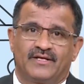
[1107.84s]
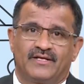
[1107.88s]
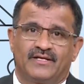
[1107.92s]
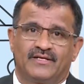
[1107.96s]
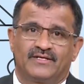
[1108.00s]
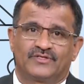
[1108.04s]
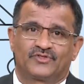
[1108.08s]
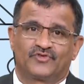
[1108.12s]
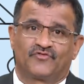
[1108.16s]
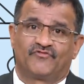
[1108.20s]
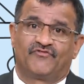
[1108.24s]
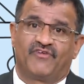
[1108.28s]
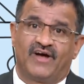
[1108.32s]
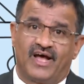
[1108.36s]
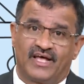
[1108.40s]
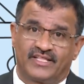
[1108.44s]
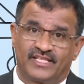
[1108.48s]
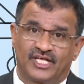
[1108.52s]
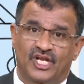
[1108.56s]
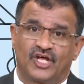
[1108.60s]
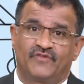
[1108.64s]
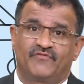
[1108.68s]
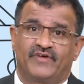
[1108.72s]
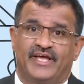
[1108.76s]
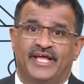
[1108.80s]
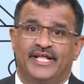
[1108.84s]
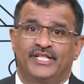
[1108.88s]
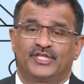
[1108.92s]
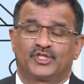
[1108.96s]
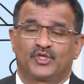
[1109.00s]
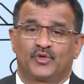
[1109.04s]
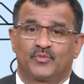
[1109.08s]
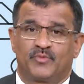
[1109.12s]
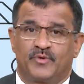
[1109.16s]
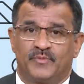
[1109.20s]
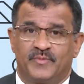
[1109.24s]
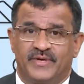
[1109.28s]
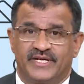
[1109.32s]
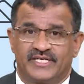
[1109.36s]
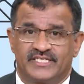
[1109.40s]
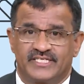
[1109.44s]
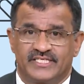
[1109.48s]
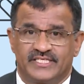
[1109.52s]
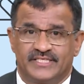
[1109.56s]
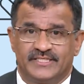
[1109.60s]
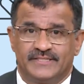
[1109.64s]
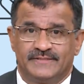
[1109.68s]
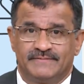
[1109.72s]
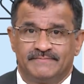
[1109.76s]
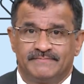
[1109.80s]
So father of
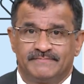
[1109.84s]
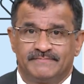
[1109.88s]
anthropometry,